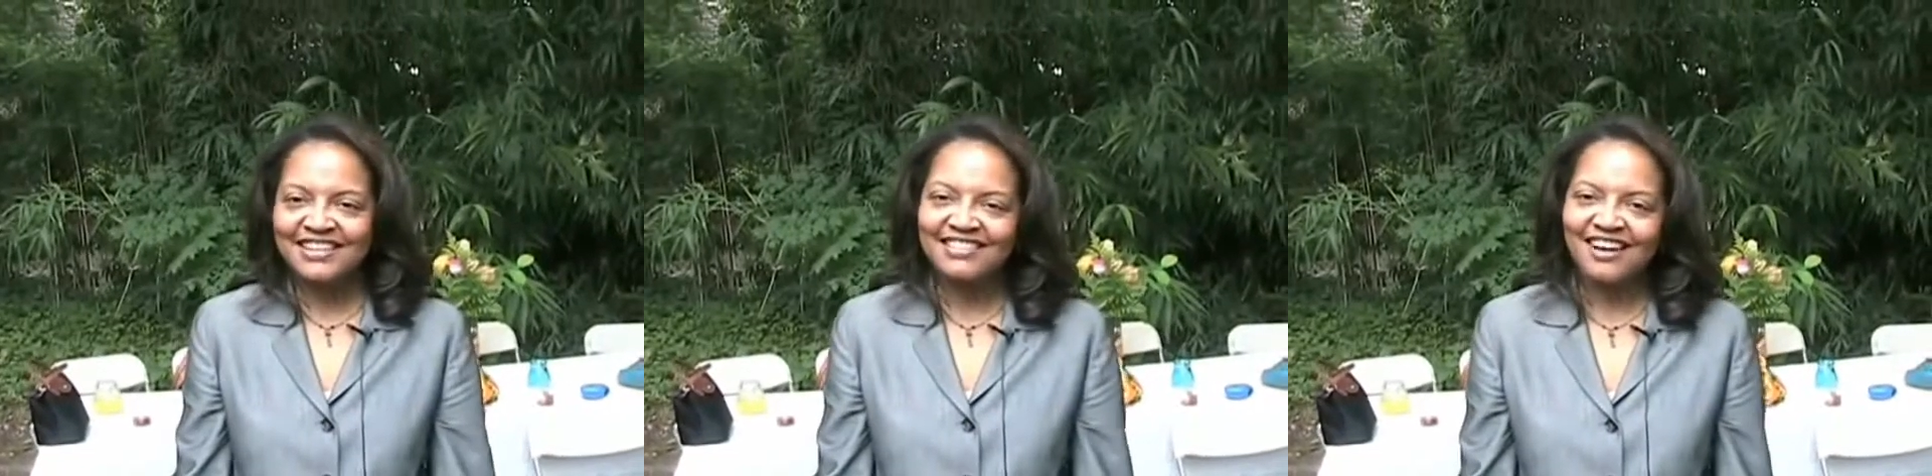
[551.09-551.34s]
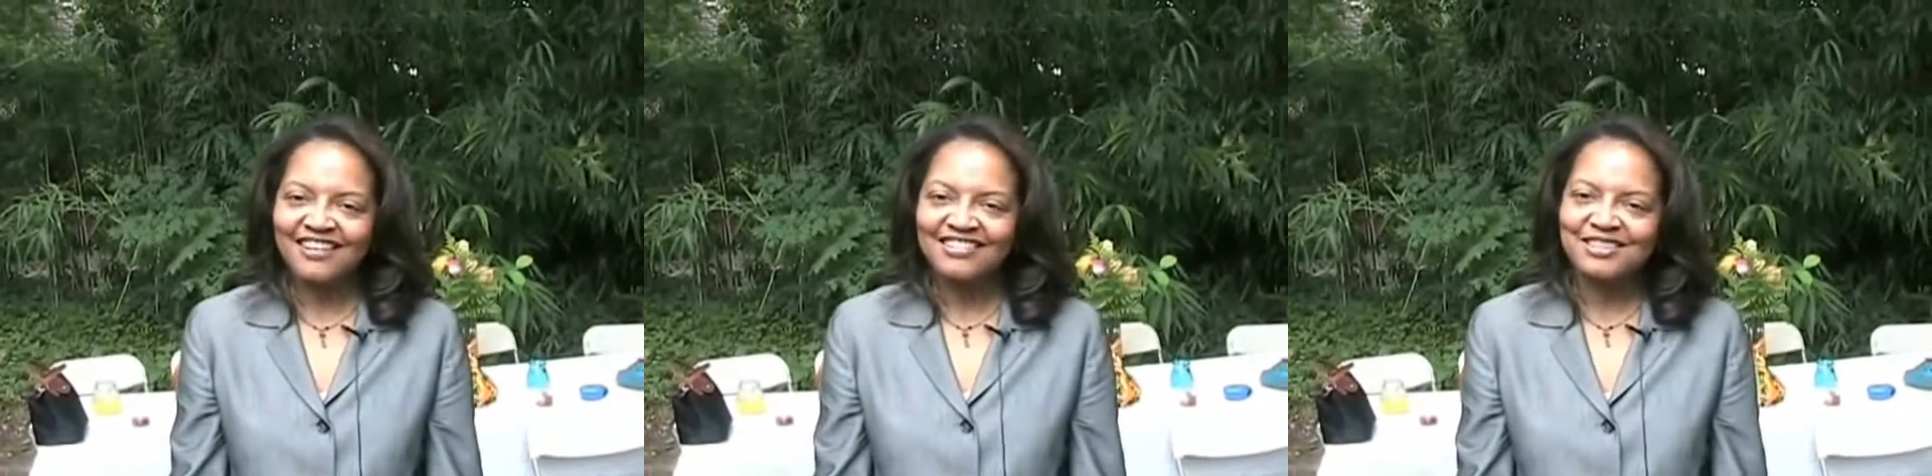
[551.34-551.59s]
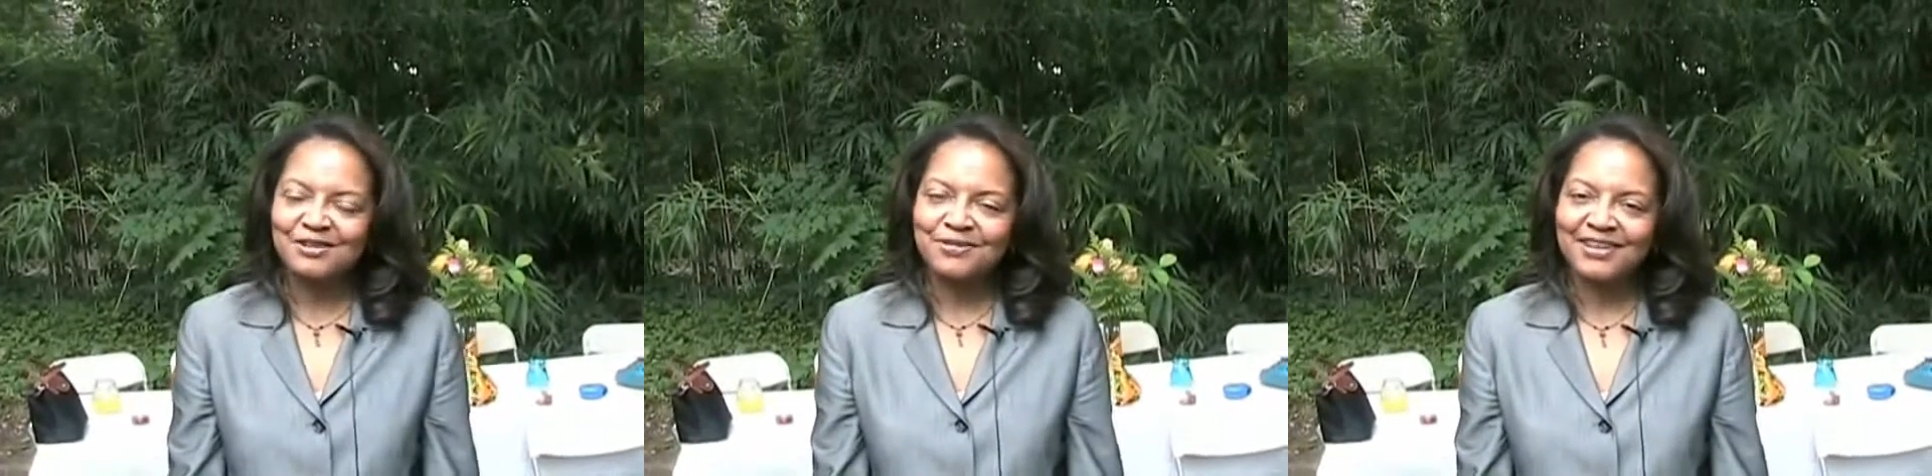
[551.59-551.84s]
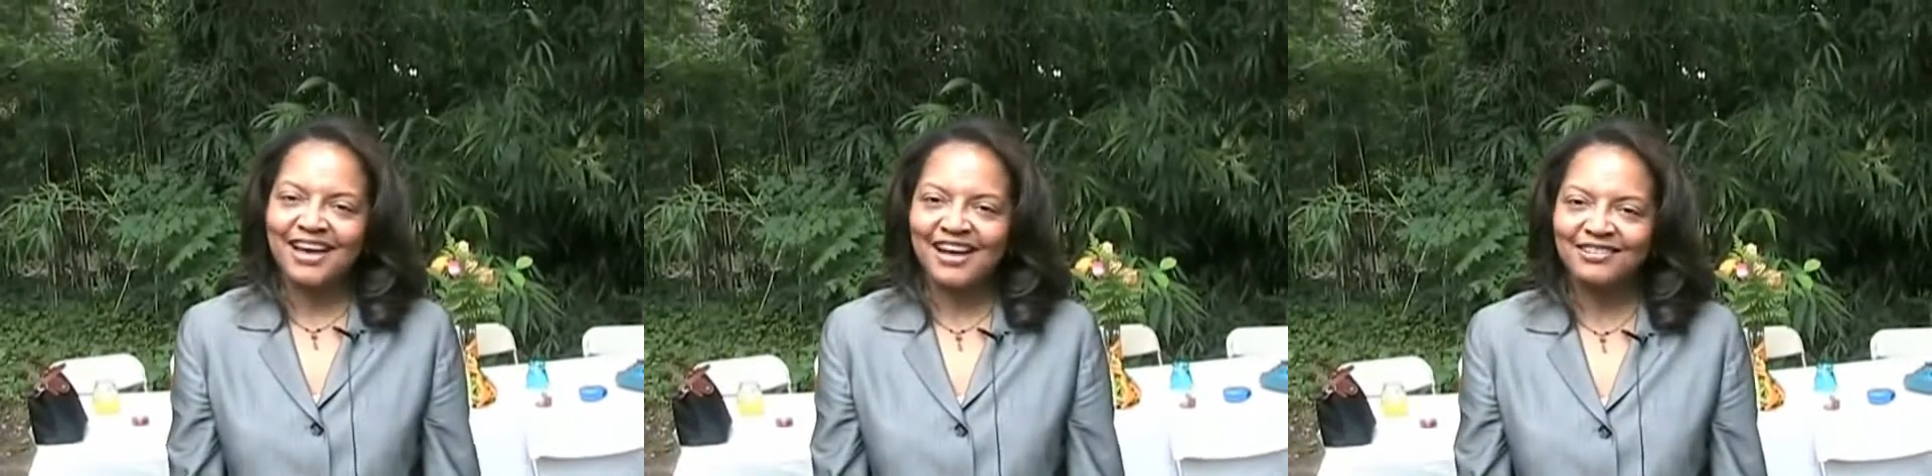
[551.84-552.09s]
at the
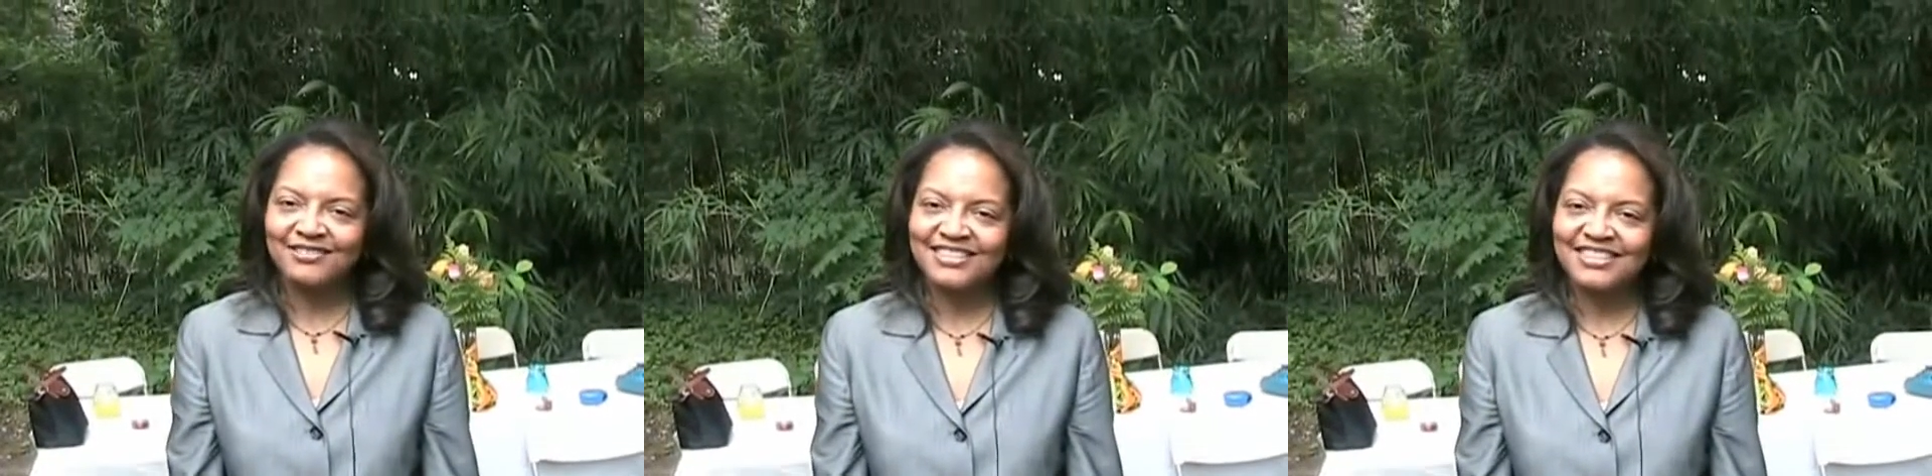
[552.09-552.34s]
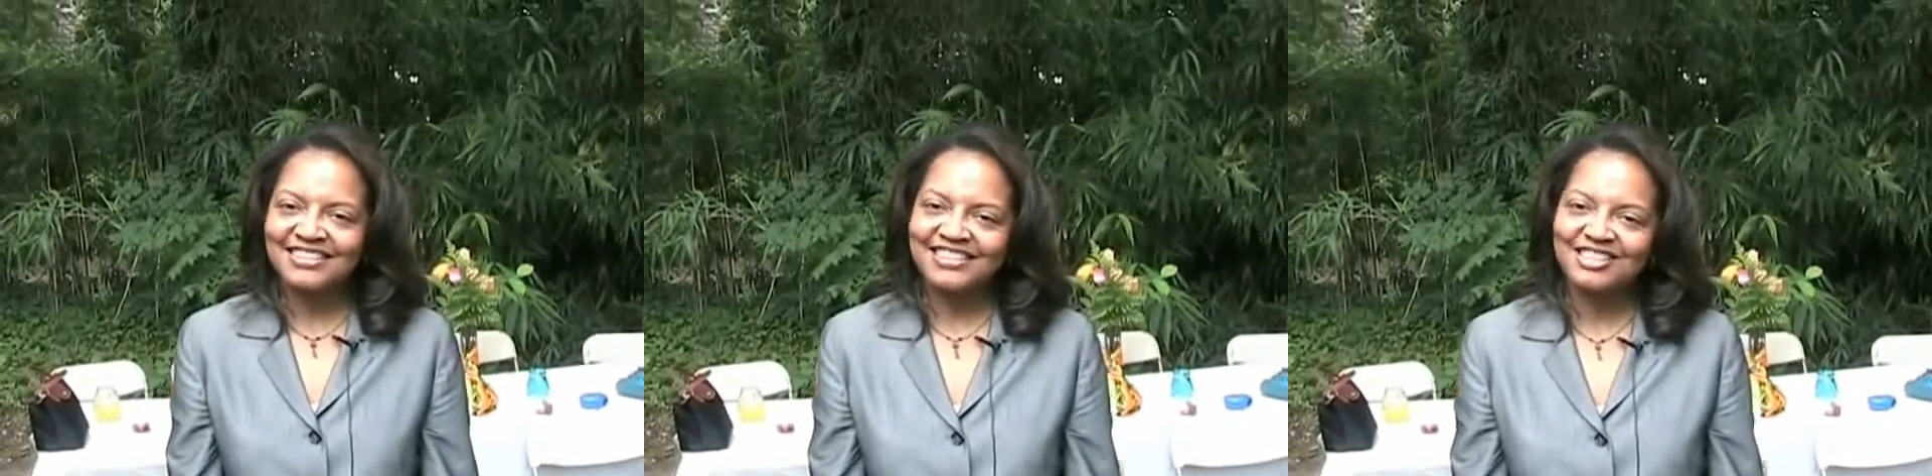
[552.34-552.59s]
October Gallery